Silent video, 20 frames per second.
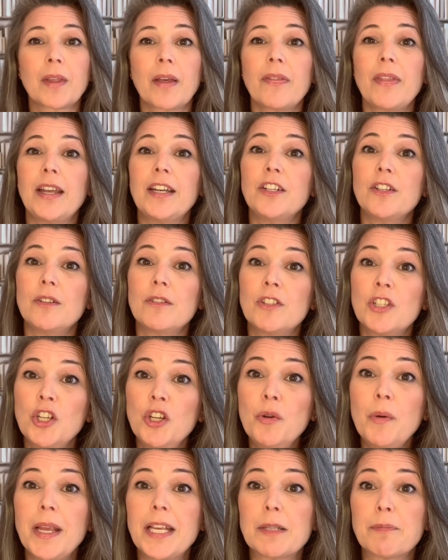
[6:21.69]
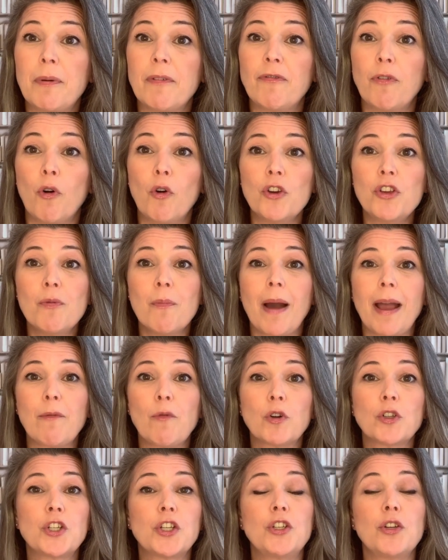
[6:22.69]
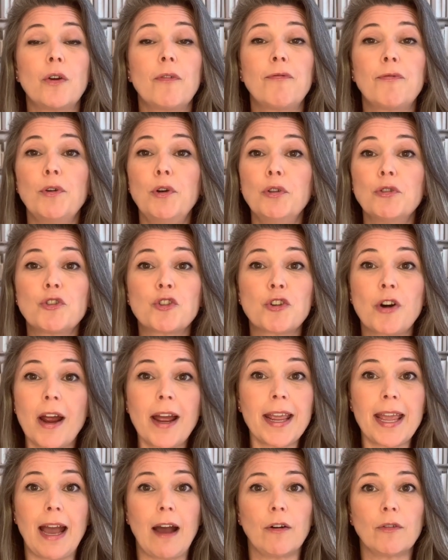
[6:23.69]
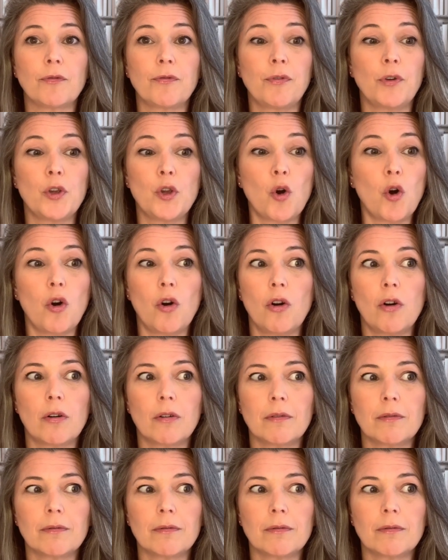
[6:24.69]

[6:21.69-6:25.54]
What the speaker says: Then 2 weeks before, you might want to do a full tryout for your